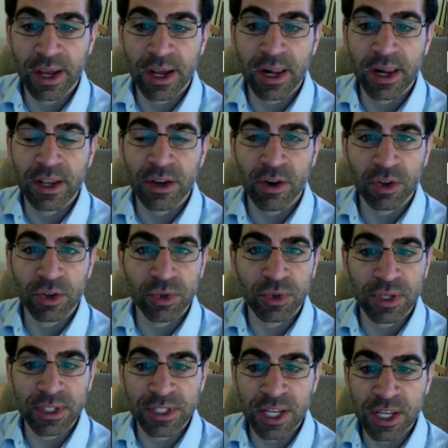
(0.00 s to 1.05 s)
You're also
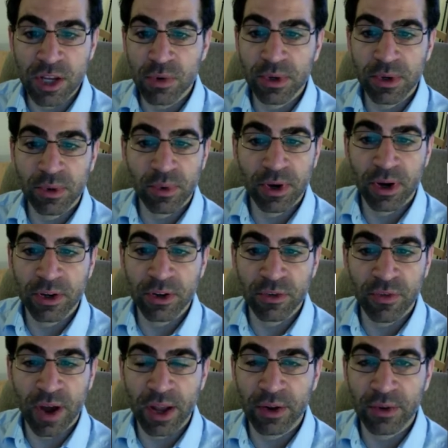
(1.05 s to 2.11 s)
continuing to work on your
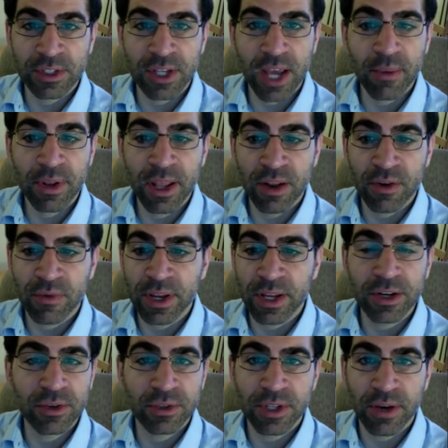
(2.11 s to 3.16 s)
final assignment and read
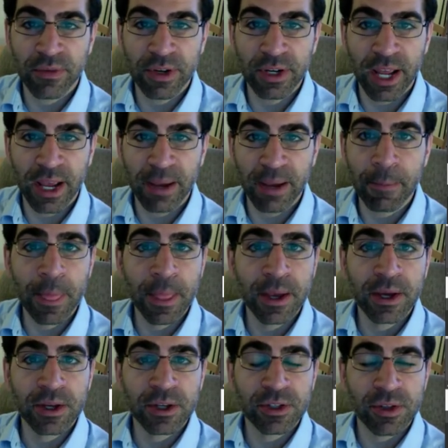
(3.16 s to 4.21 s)
news every day.
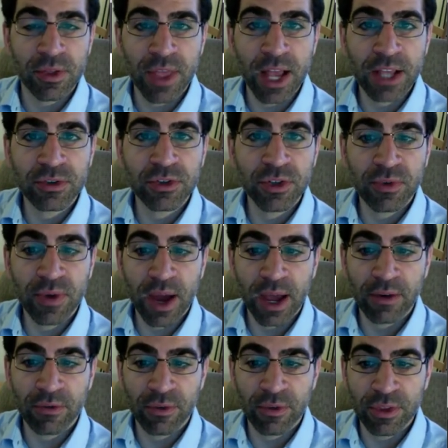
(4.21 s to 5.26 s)
So that's what you've
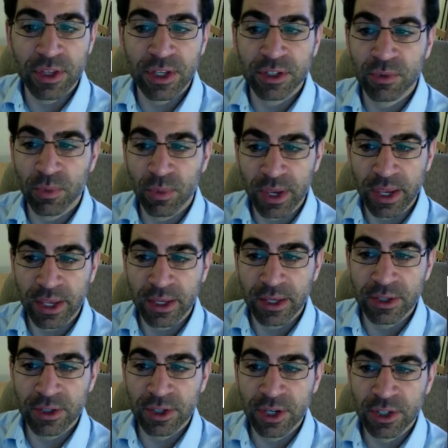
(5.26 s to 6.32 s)
got for this week.
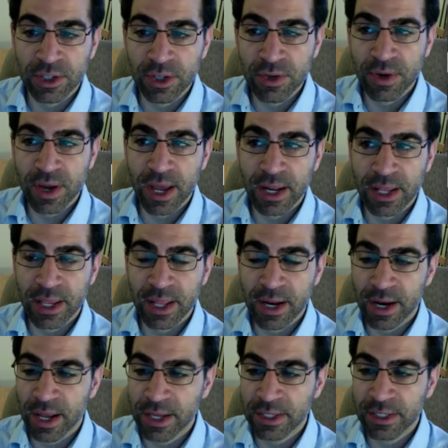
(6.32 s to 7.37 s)
Just so you kind of get
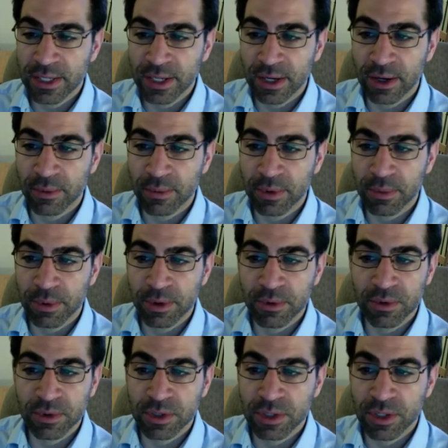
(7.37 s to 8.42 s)
an idea. I mean, you
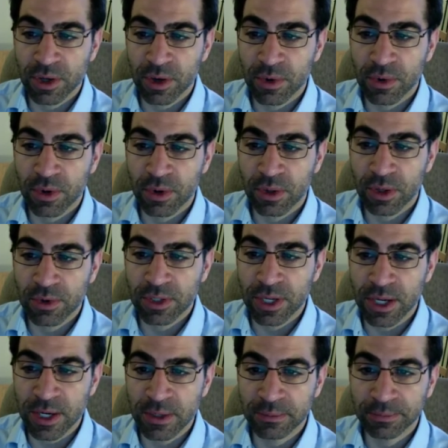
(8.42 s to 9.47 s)
were so close
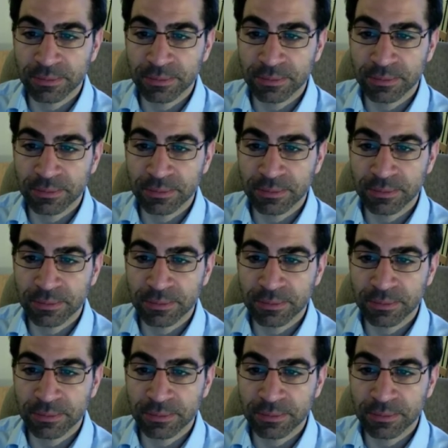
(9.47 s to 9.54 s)
here.